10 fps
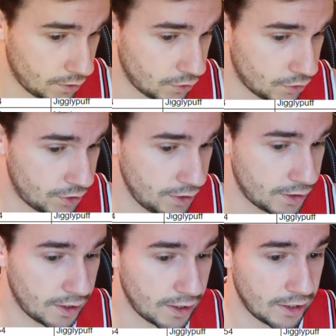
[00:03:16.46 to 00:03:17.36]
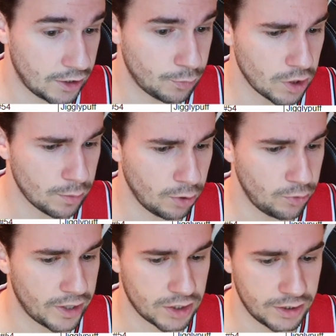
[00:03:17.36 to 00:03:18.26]
Seeking, and the Pokeball we
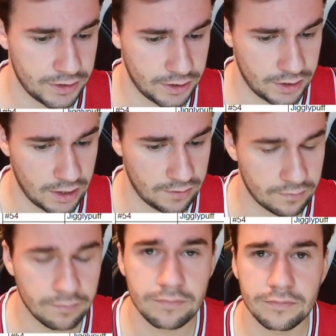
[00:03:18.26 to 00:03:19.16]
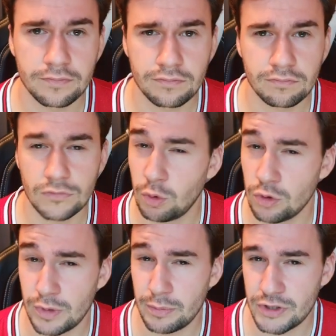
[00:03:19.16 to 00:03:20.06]
actually did have. That was
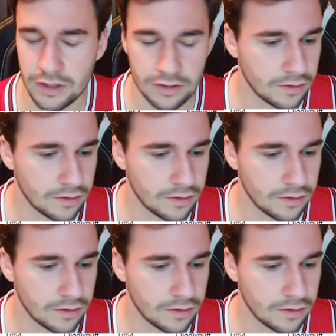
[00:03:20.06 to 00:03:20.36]
my mistake.